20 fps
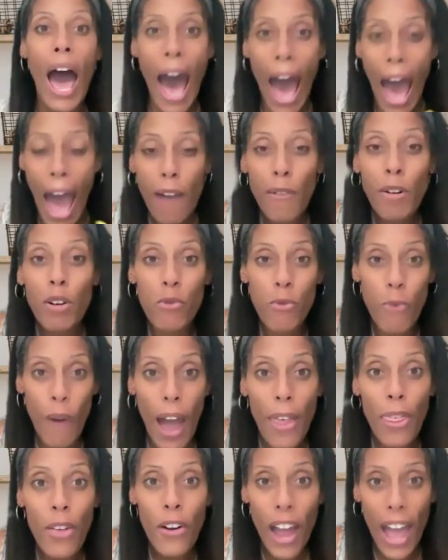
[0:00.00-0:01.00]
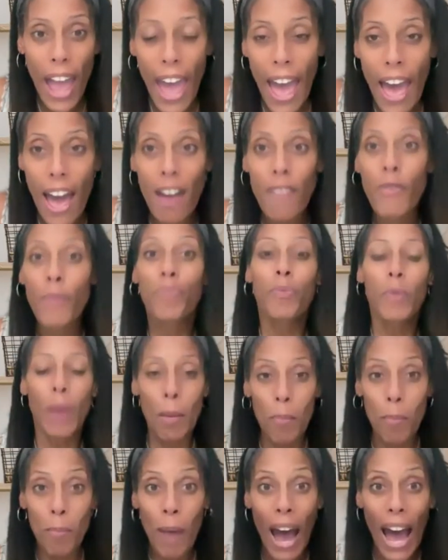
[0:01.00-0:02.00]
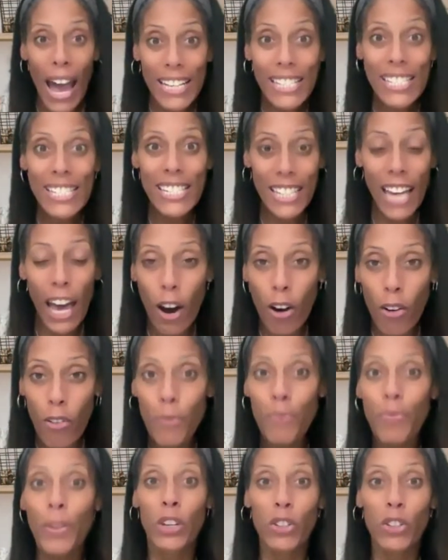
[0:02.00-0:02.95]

I would rather have myself